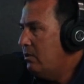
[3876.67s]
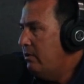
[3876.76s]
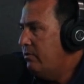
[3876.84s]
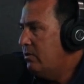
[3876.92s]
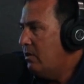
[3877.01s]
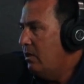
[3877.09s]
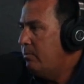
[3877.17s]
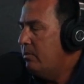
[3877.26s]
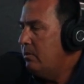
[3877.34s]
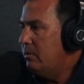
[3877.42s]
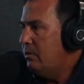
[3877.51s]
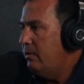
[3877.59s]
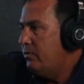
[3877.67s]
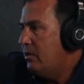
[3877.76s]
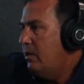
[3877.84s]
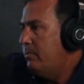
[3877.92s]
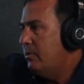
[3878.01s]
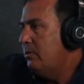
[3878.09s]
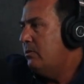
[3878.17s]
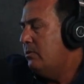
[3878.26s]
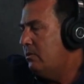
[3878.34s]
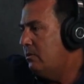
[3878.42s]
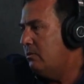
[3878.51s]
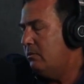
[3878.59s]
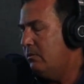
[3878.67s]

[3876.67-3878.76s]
not Davis Cup. Davis Cup is.